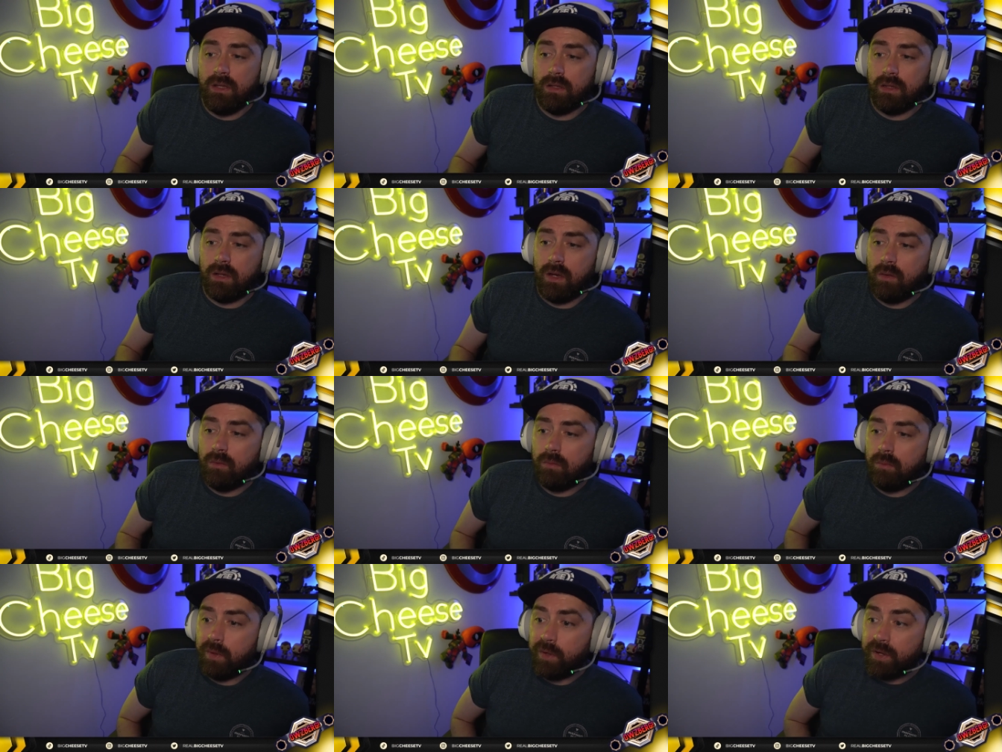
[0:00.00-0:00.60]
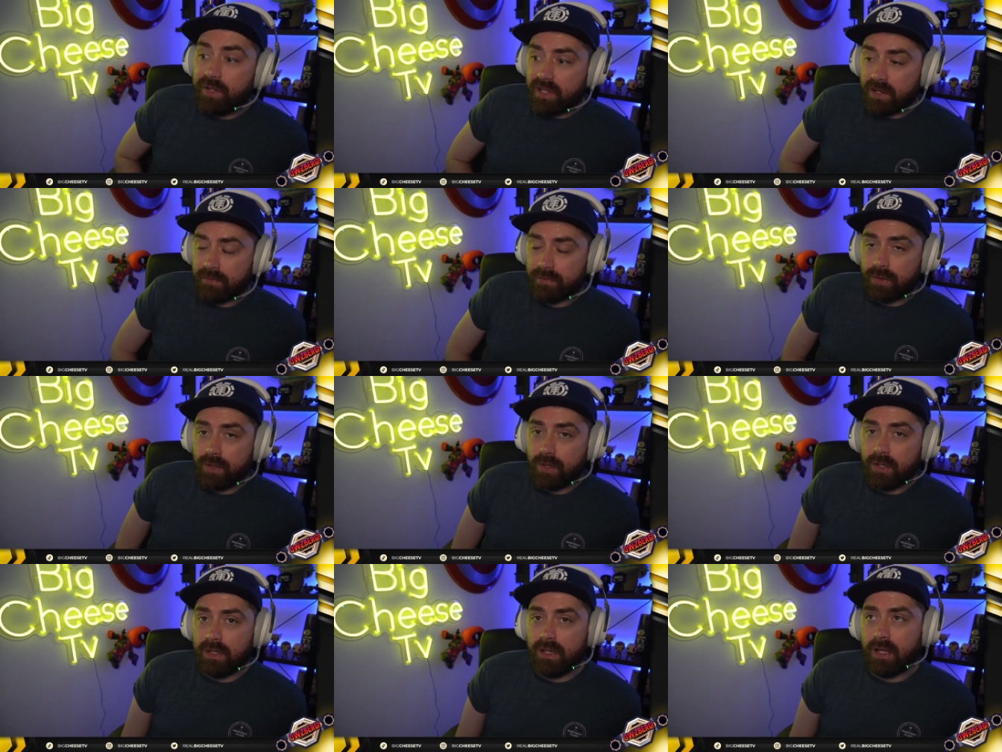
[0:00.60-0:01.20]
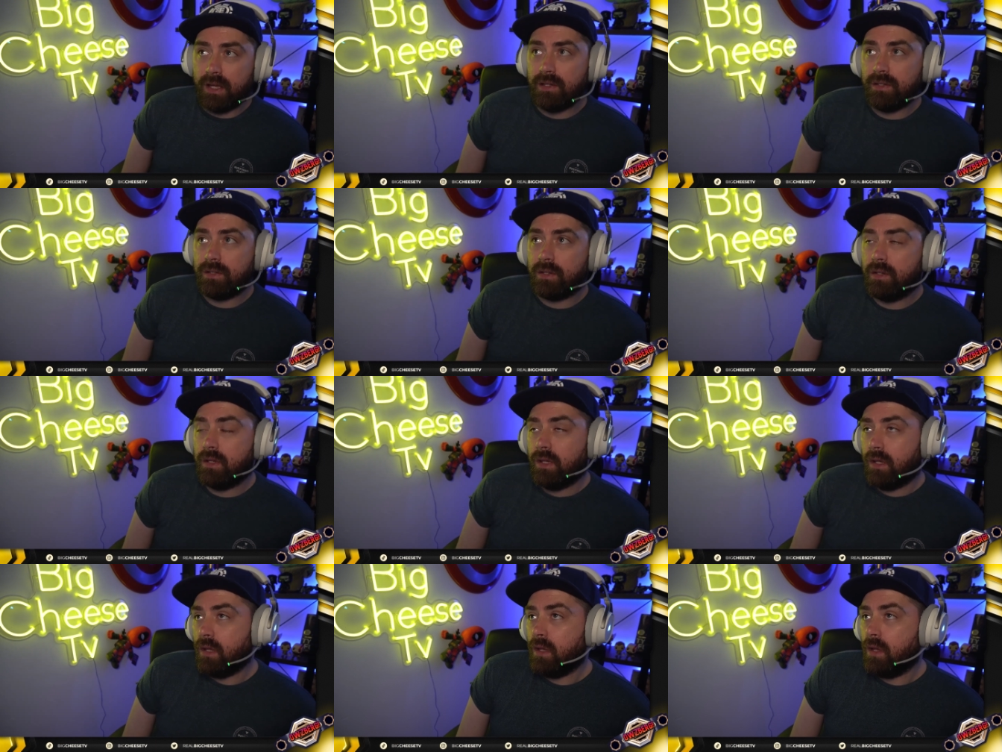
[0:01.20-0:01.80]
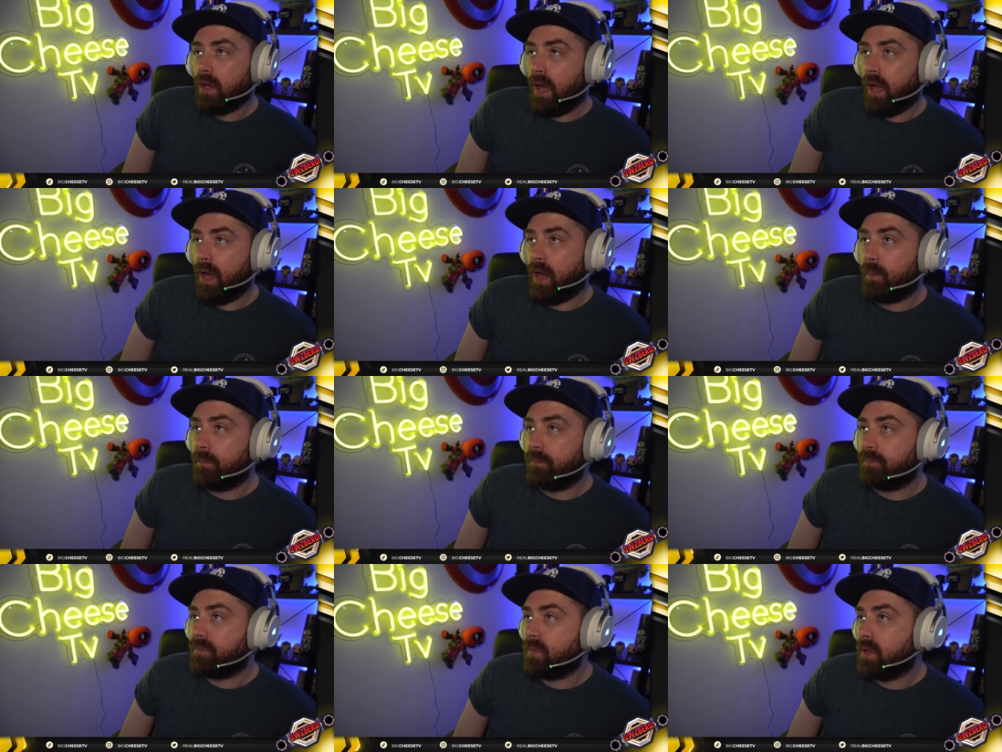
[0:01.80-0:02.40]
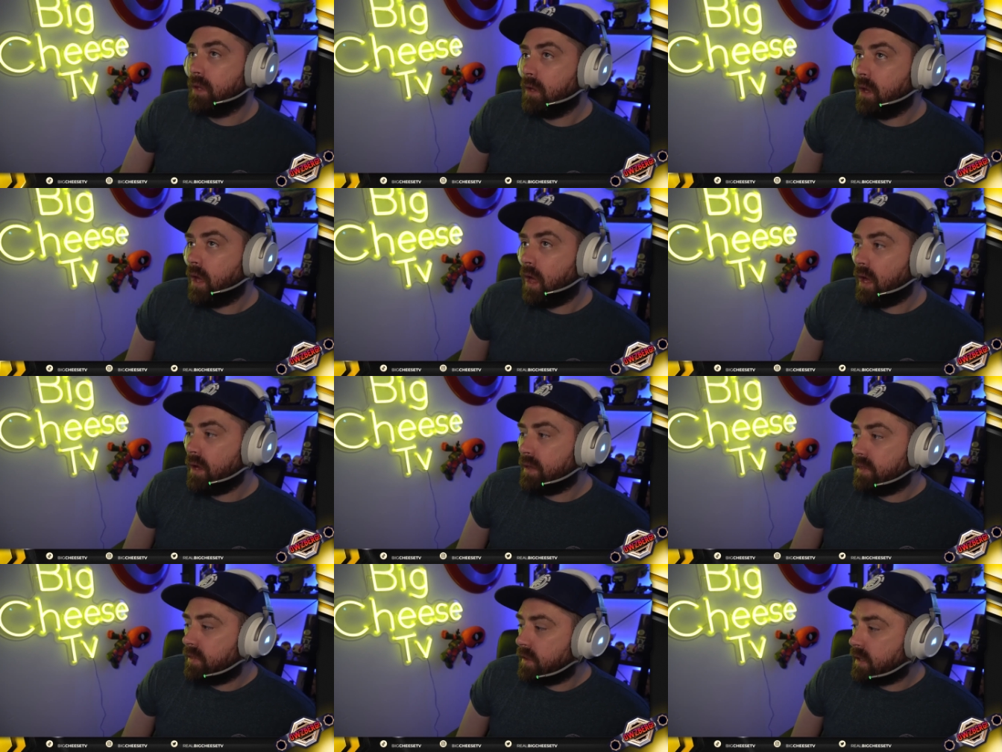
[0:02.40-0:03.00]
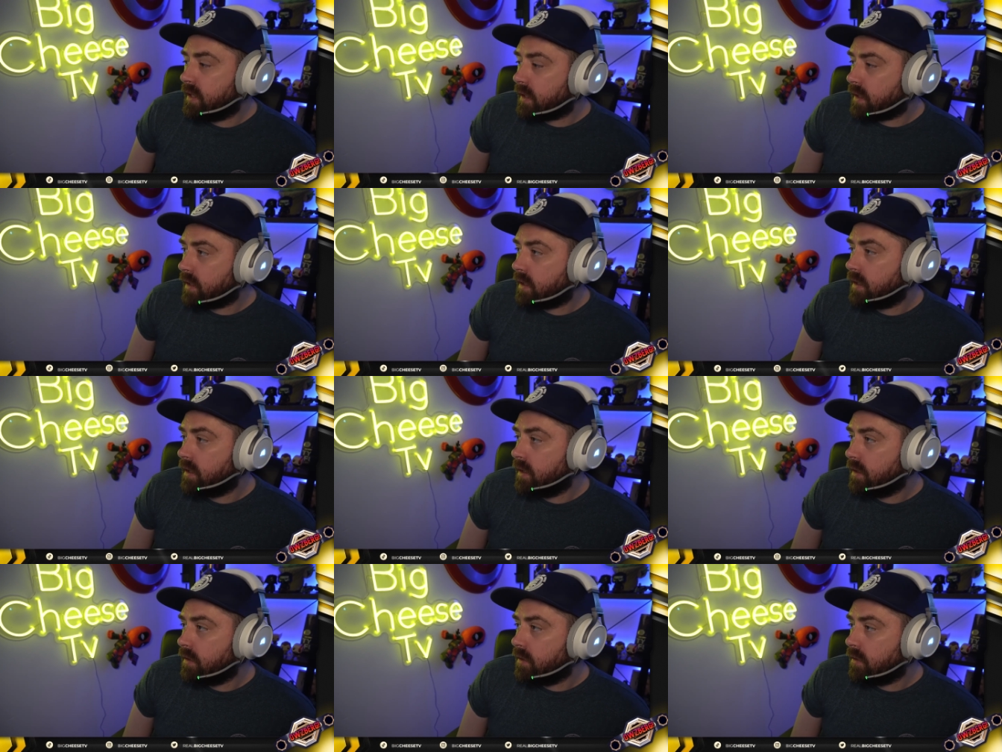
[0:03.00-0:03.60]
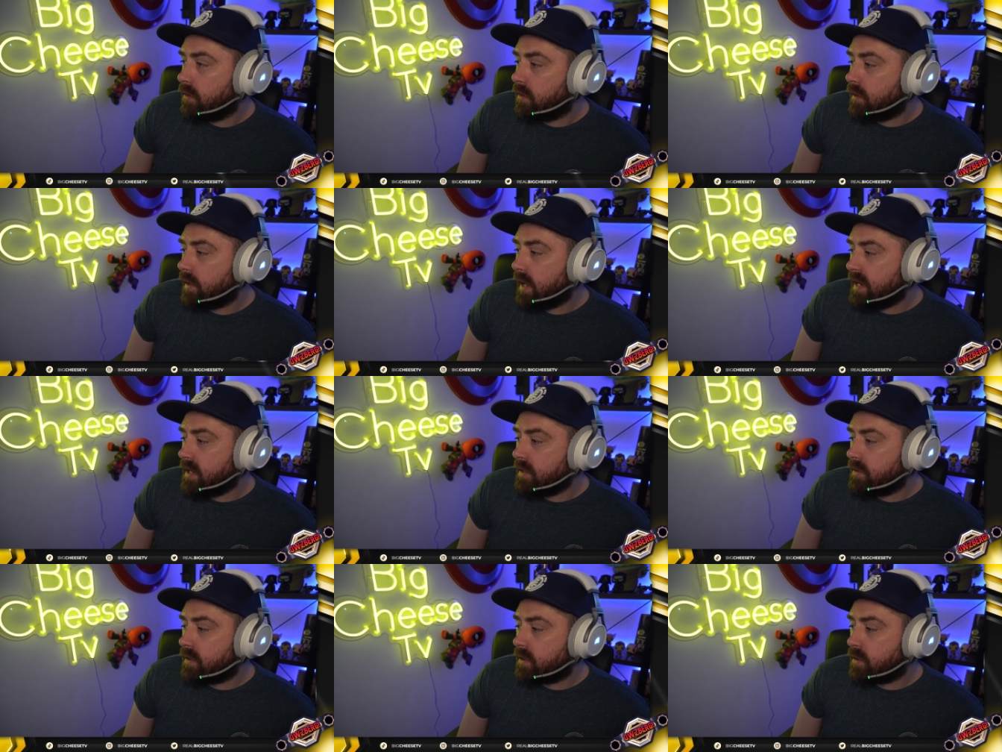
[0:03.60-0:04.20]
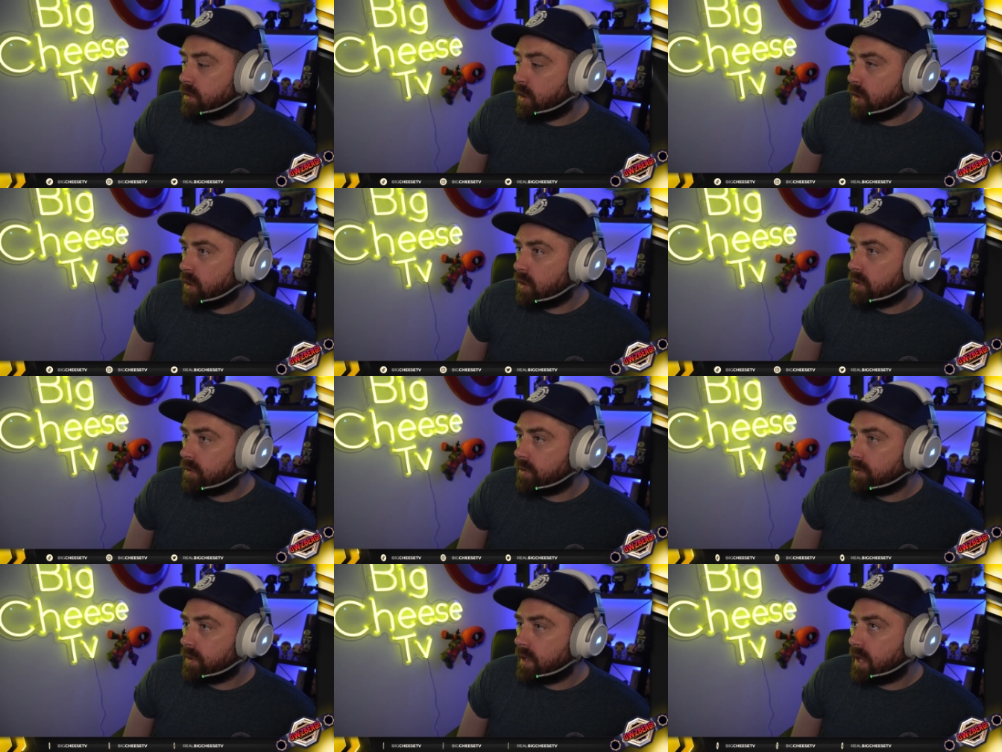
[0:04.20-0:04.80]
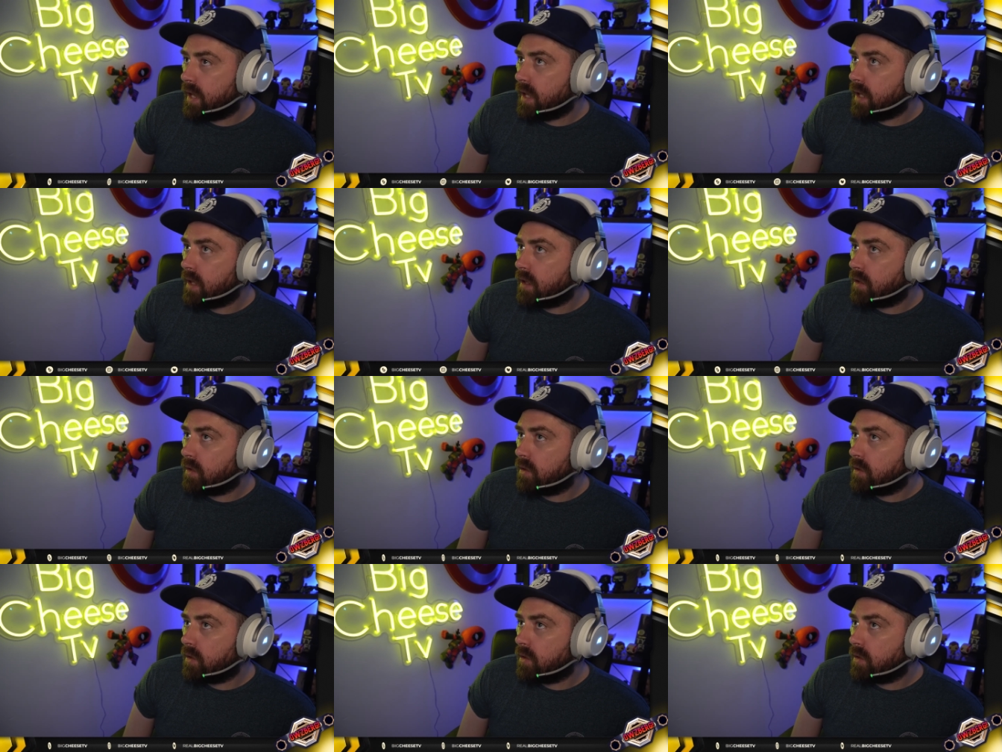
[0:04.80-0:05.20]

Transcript: You know, we only did it for 30 days. Um, I think anything longer than that,